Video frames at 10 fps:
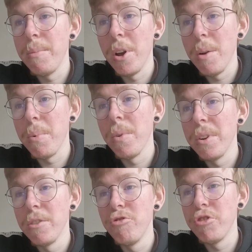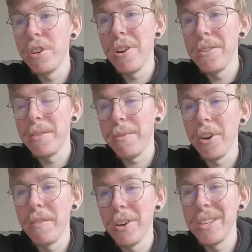Purple one,
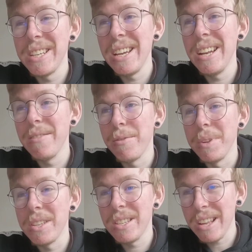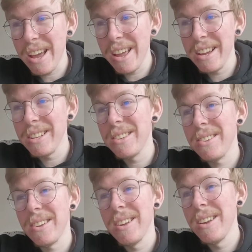$195.19 from the
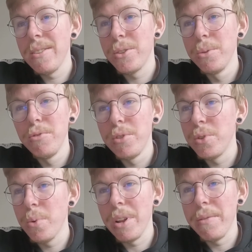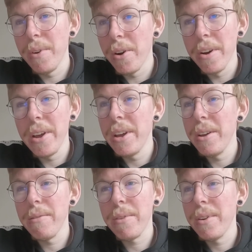States.
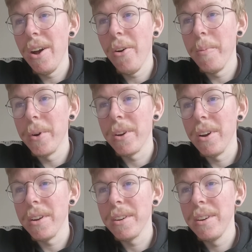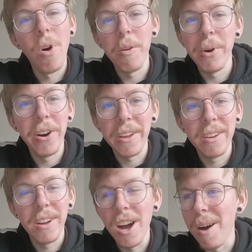£225. Oh my God. What a buy.
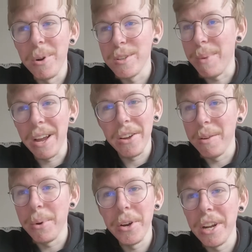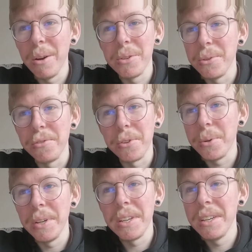I might just bang it on a buy it now at 200
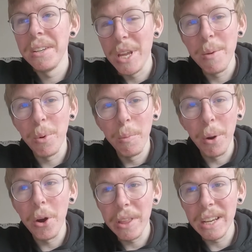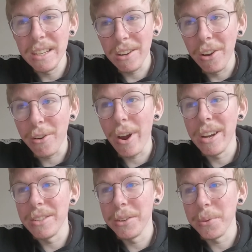quid. People buy these like
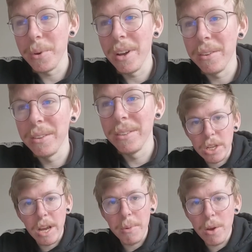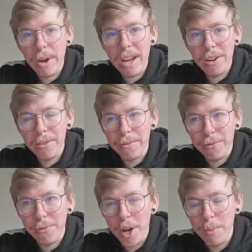crazy as well. So yeah, I'm only waiting on
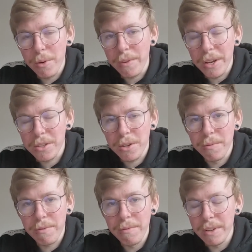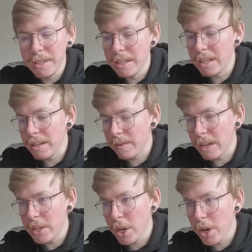3 more things to come from Vinted. If
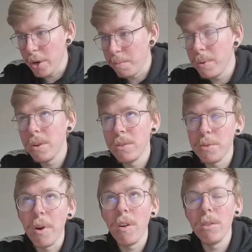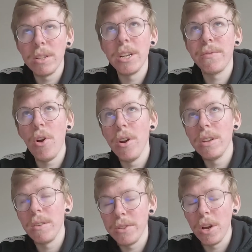they turn up tomorrow, today's
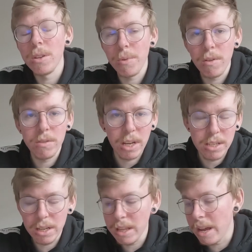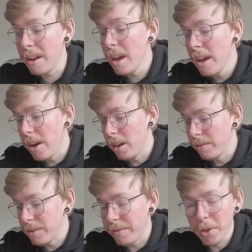Friday, so if they turn up tomorrow on Saturday, then I'll
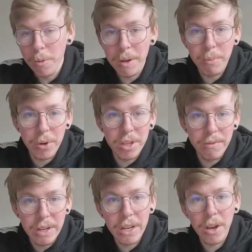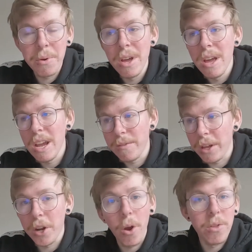obviously film it and put it in the video. If
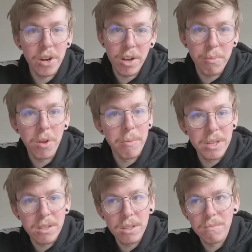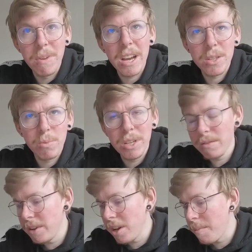they don't, then I'll put them into next
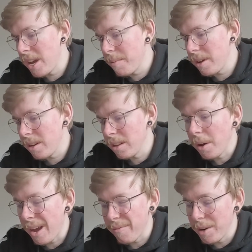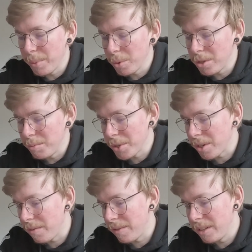week's video maybe. Although I haven't really bought too
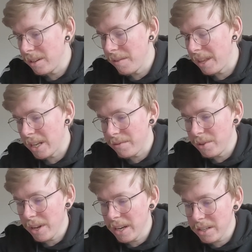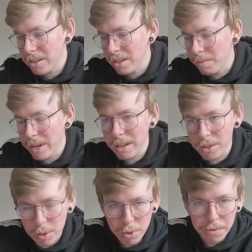much off Vinted over the last few days because I'm waiting
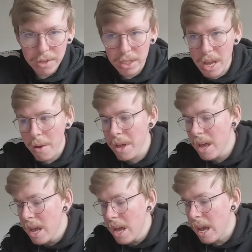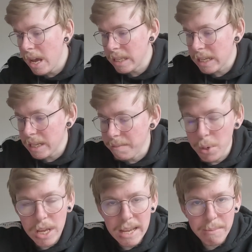on some stuff to sell to get the
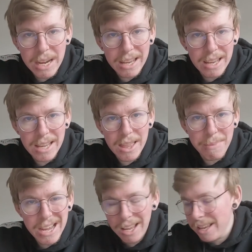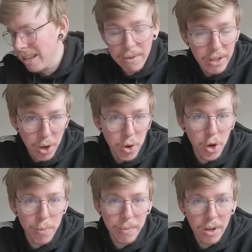money back in the bank. But if they don't
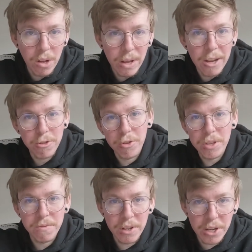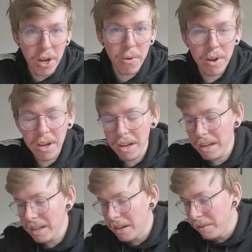come, I'll outro this video
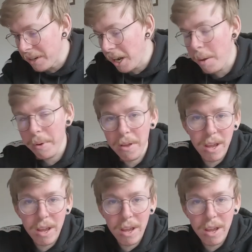in another clip.